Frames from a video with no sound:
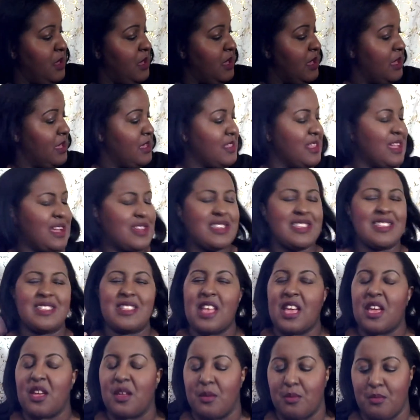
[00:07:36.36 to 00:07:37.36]
It's not the
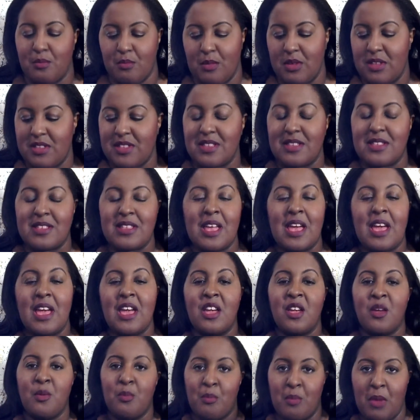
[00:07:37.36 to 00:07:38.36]
same. It's the
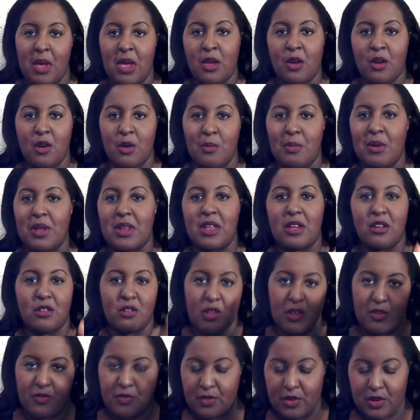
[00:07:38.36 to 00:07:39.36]
same maker, but they're
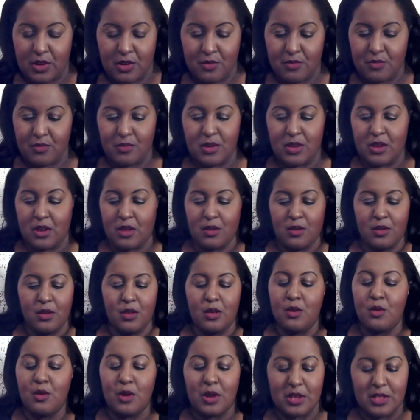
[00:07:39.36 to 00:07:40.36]
different. You know,
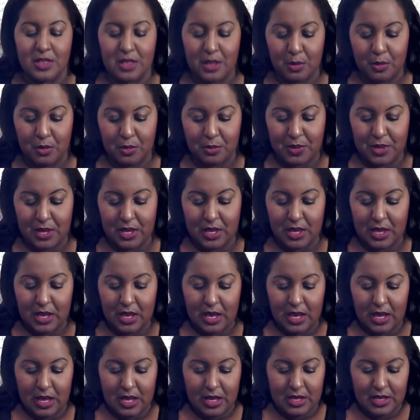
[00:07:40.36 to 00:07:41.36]
you understand what I'm saying.
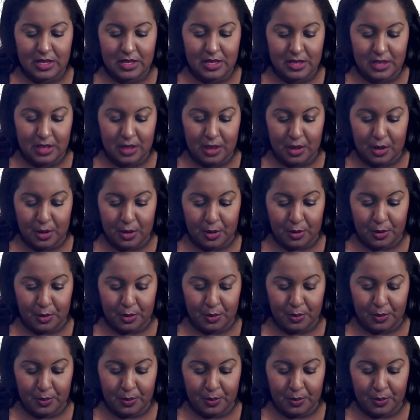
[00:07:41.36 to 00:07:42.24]
So,